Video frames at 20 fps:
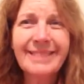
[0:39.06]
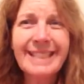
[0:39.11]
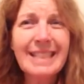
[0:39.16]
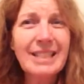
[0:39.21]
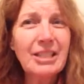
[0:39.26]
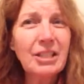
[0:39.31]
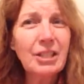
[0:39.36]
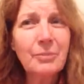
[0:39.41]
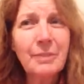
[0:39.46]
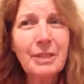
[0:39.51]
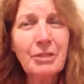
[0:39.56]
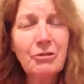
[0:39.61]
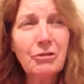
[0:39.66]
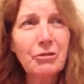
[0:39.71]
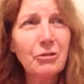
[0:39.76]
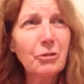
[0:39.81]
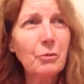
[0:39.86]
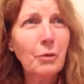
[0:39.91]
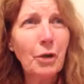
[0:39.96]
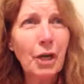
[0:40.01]
It's going to be
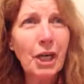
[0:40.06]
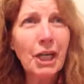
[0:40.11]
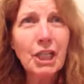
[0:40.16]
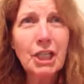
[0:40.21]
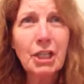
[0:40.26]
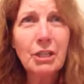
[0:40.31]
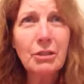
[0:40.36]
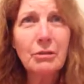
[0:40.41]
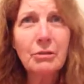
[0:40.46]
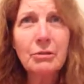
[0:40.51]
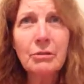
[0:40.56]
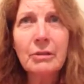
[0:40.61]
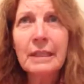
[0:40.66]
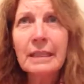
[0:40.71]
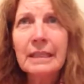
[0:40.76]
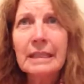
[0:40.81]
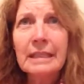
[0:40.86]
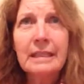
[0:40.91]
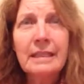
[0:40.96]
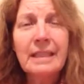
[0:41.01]
true at work too.
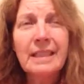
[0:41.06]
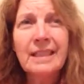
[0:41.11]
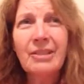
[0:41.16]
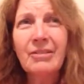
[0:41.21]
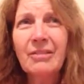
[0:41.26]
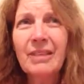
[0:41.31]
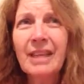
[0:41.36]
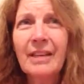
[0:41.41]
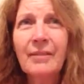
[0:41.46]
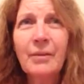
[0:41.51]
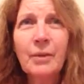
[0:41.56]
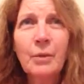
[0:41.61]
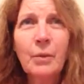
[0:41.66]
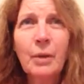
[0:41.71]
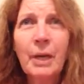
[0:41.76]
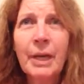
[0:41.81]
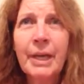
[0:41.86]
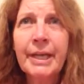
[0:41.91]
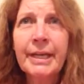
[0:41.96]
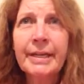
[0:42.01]
You don't ever
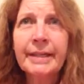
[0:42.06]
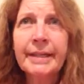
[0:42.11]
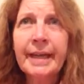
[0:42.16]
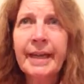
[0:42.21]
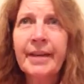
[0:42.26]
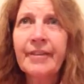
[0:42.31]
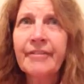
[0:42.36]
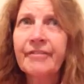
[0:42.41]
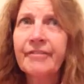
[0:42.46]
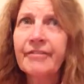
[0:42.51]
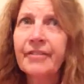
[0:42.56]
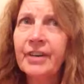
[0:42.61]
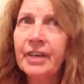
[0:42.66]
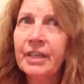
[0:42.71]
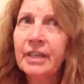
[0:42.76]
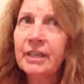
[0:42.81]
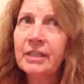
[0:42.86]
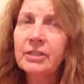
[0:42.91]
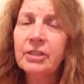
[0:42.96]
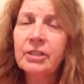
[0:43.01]
want to kind of
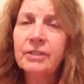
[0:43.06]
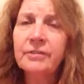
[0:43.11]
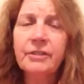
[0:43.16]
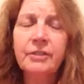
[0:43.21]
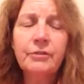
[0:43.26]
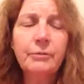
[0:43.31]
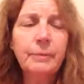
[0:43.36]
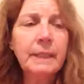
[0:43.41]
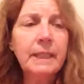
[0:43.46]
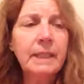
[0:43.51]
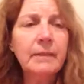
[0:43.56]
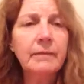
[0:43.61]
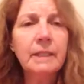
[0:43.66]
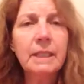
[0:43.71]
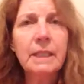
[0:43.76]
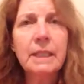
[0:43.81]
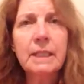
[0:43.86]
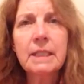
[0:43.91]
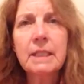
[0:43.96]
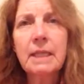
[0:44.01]
fudge if you've been given
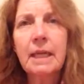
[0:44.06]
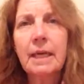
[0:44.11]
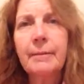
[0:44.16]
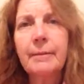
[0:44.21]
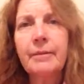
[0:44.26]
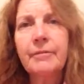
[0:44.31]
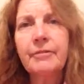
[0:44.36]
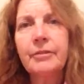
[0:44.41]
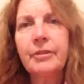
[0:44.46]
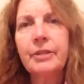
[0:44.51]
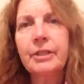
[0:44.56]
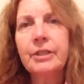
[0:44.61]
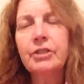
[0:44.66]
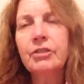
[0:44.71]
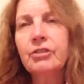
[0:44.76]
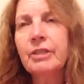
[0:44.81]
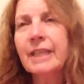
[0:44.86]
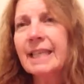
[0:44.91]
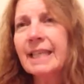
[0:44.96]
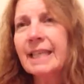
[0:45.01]
an assignment for a
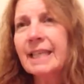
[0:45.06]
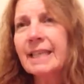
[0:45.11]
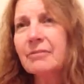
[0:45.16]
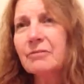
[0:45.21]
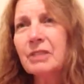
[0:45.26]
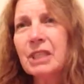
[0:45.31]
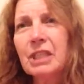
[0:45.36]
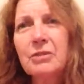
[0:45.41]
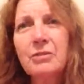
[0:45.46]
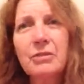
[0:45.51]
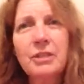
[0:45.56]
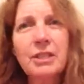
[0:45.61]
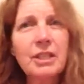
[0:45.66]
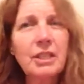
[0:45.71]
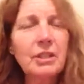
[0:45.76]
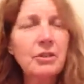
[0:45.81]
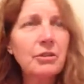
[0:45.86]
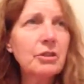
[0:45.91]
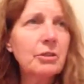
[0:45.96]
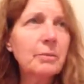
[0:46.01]
training resource
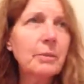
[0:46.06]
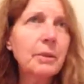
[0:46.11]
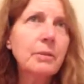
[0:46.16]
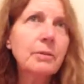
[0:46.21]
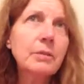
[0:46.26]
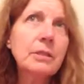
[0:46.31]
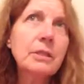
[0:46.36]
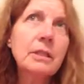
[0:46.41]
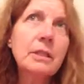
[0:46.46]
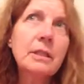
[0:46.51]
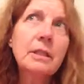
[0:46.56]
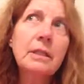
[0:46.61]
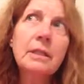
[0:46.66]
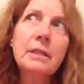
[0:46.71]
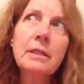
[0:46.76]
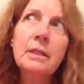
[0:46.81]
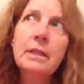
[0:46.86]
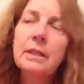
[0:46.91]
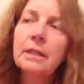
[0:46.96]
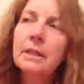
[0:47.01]
that you're supposed to
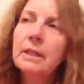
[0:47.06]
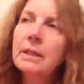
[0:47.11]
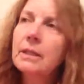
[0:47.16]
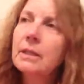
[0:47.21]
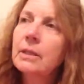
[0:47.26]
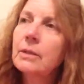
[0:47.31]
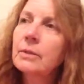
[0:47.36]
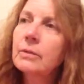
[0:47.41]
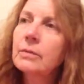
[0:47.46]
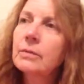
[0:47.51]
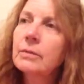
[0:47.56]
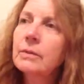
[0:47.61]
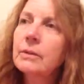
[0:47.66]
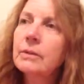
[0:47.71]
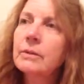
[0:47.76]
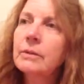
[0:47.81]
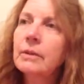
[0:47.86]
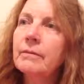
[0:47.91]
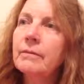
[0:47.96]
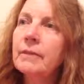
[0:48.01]
go
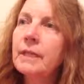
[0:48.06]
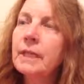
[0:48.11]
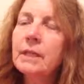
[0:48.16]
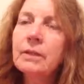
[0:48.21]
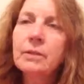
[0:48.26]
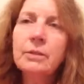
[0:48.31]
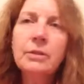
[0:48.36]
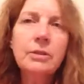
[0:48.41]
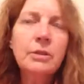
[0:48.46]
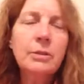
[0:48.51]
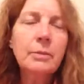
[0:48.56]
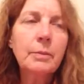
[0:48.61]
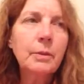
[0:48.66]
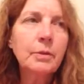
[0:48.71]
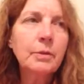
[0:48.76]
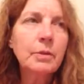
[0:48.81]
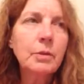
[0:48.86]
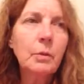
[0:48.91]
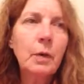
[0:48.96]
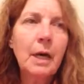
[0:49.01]
through, a video you're
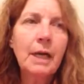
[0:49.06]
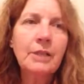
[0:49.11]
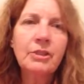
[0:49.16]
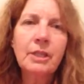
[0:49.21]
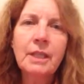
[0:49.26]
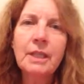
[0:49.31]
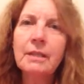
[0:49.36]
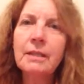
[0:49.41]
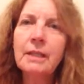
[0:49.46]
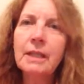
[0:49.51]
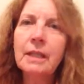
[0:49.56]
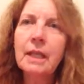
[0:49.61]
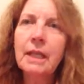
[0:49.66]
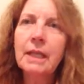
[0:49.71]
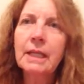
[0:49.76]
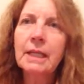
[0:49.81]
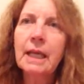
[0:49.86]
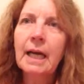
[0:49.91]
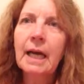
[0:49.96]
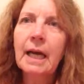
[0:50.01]
supposed to watch, anything
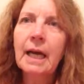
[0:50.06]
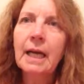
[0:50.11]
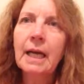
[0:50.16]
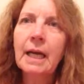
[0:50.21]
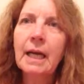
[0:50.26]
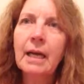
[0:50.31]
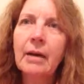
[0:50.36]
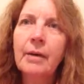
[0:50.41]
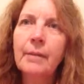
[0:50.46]
like that.